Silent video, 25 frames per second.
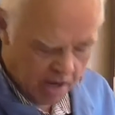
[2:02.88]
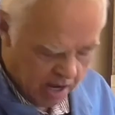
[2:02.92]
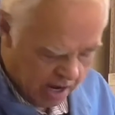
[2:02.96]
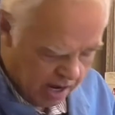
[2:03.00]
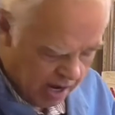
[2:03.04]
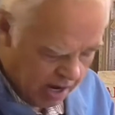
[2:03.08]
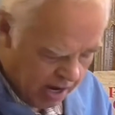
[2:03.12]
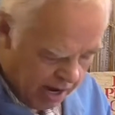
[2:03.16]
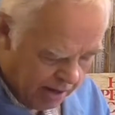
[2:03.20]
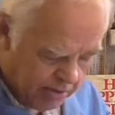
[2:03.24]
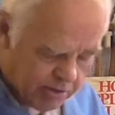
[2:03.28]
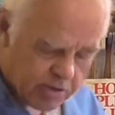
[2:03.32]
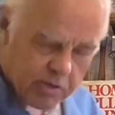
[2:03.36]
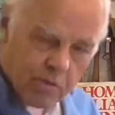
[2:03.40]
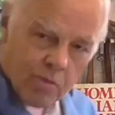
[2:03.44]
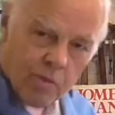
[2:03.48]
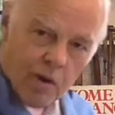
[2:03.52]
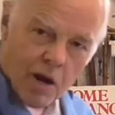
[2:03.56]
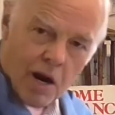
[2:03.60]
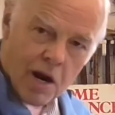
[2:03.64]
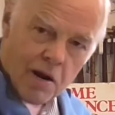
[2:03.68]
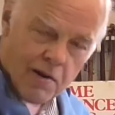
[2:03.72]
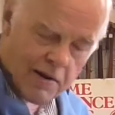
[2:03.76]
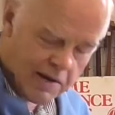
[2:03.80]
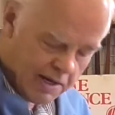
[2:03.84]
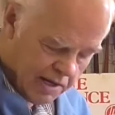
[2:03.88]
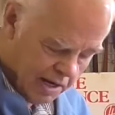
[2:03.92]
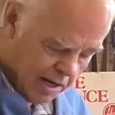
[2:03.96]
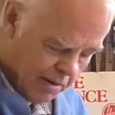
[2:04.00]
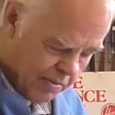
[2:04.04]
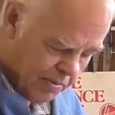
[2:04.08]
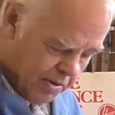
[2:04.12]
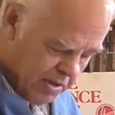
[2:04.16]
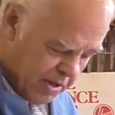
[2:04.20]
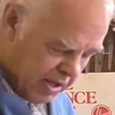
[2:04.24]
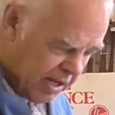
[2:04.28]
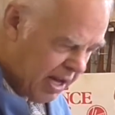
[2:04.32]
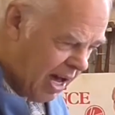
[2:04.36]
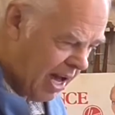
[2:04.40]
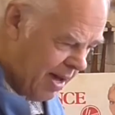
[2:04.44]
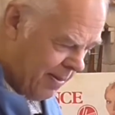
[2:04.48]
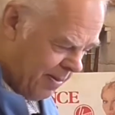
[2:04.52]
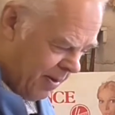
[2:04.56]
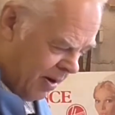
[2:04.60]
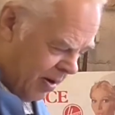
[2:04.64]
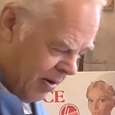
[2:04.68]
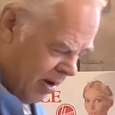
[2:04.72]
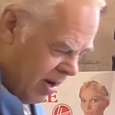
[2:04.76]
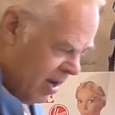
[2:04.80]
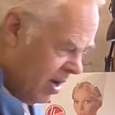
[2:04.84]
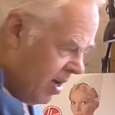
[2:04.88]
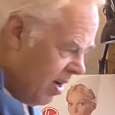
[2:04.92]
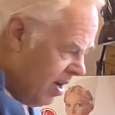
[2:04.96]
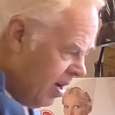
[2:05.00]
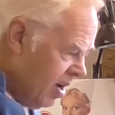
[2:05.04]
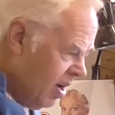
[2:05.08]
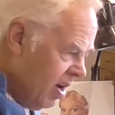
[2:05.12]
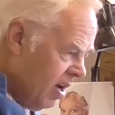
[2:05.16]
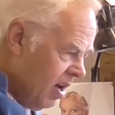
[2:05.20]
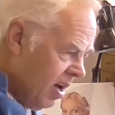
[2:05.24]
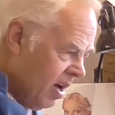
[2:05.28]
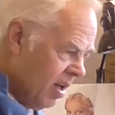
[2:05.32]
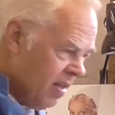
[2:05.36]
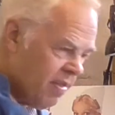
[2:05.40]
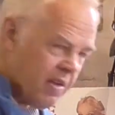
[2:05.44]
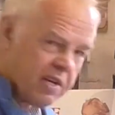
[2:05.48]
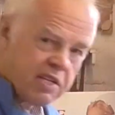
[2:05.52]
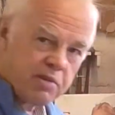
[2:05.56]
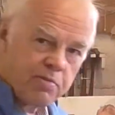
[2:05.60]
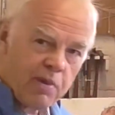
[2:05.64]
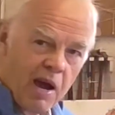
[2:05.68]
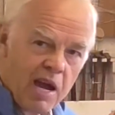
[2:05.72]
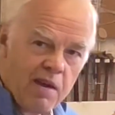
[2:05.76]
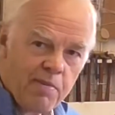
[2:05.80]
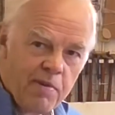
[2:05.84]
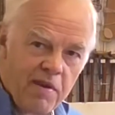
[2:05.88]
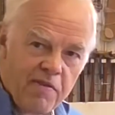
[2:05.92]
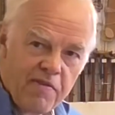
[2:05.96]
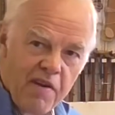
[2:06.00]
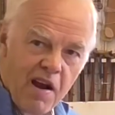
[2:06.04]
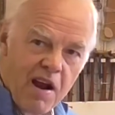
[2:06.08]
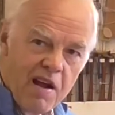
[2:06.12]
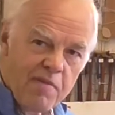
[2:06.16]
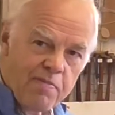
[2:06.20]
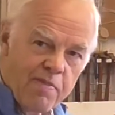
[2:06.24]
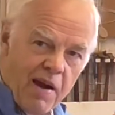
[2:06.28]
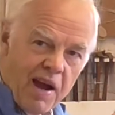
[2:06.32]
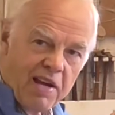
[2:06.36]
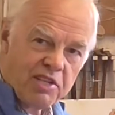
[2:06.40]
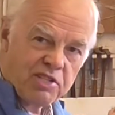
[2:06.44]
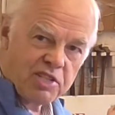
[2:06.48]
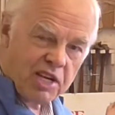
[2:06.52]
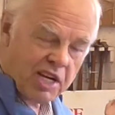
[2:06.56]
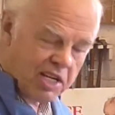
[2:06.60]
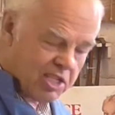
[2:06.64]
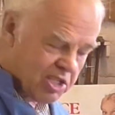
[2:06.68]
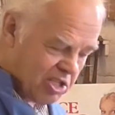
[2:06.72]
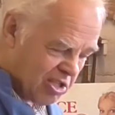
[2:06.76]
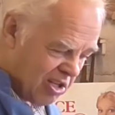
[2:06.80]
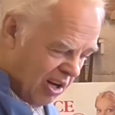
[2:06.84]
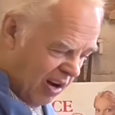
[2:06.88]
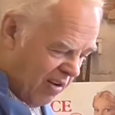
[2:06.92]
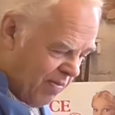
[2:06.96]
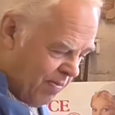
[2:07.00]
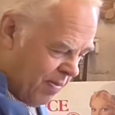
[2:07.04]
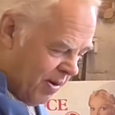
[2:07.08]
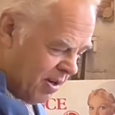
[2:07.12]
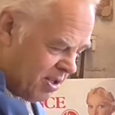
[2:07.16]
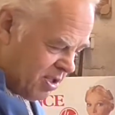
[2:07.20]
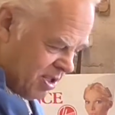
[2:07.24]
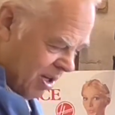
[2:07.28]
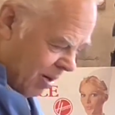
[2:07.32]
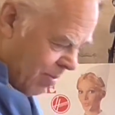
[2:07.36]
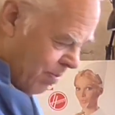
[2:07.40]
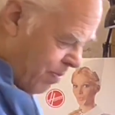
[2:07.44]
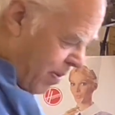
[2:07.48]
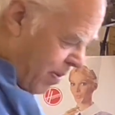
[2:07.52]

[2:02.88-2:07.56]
how to wire it up with a cable. This may be very basic stuff, but some